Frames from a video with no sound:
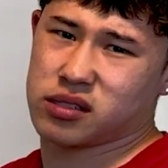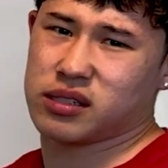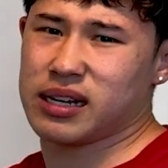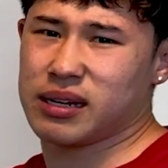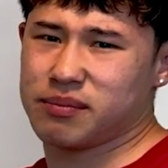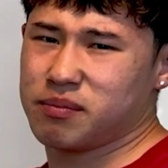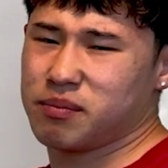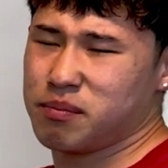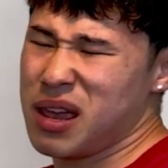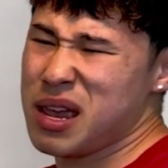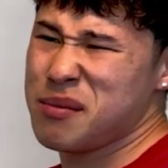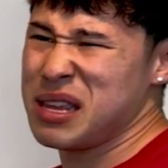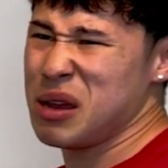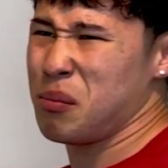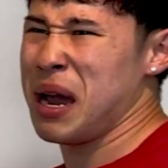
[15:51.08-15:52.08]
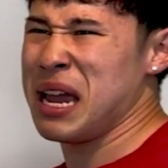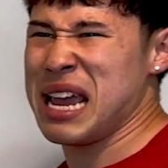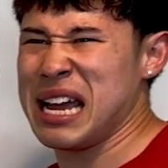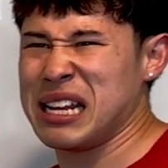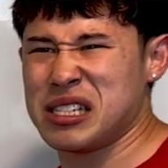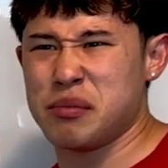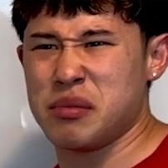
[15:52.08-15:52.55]
and maybe they might
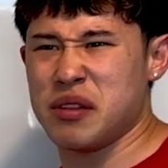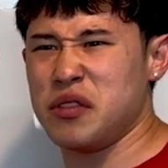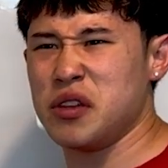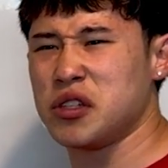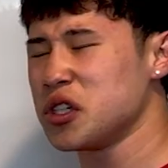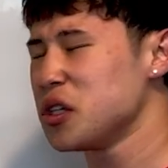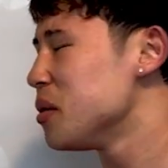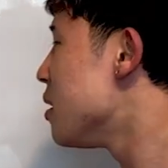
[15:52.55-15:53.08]
add some in the future.